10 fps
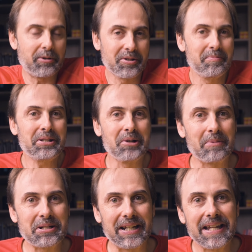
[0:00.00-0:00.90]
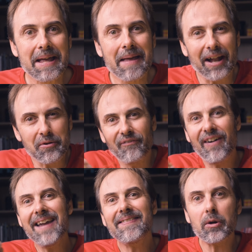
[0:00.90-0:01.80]
transmission, obviously. And you
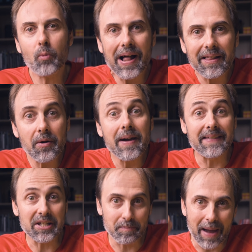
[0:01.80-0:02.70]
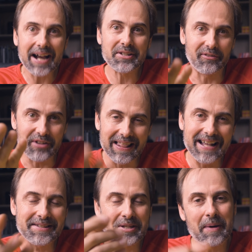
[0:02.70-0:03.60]
find that value in the specs of your
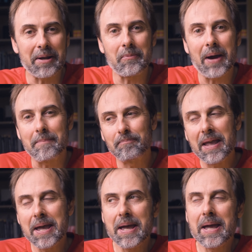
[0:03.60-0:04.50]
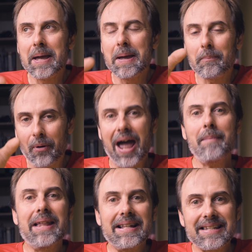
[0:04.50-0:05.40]
lenses, by the way.
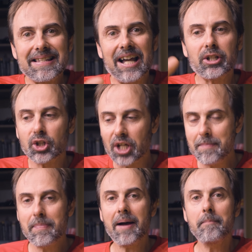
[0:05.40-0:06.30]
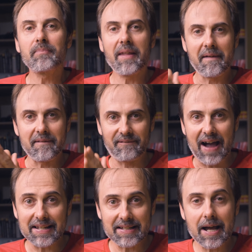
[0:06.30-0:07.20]
Prime lenses are cheaper,
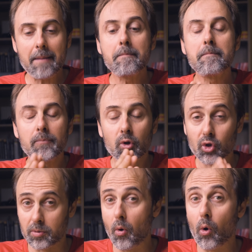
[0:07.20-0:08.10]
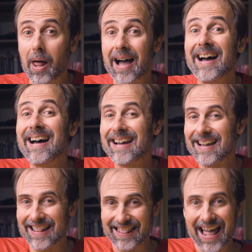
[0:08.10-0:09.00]
faster, smaller,
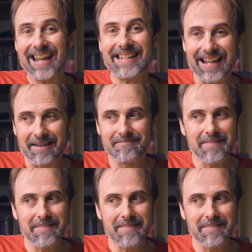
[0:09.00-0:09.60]
lighter.